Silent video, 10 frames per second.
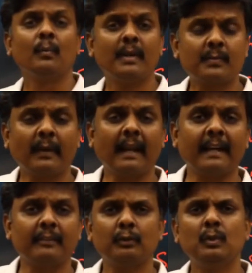
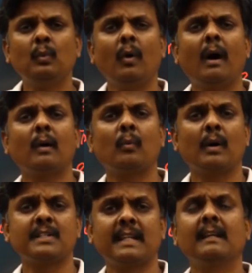Visualize you are
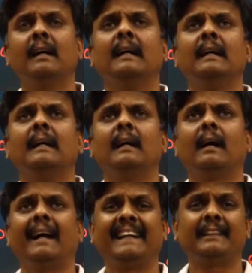watching
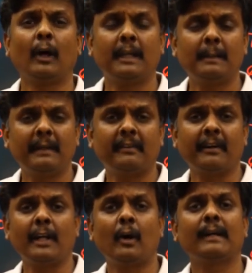uh, a
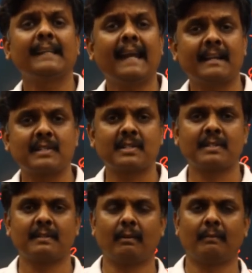documentary on
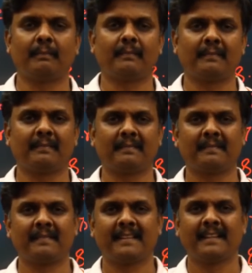cats
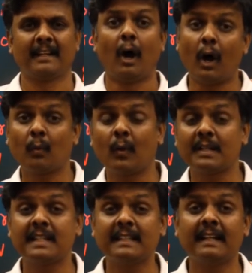or
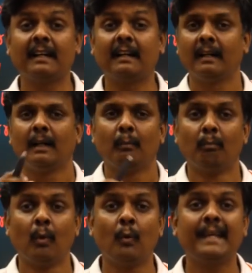watching the
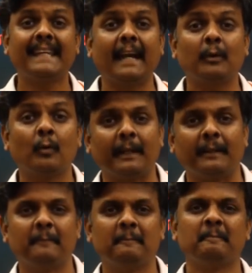movie
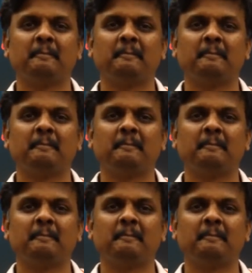Catwoman.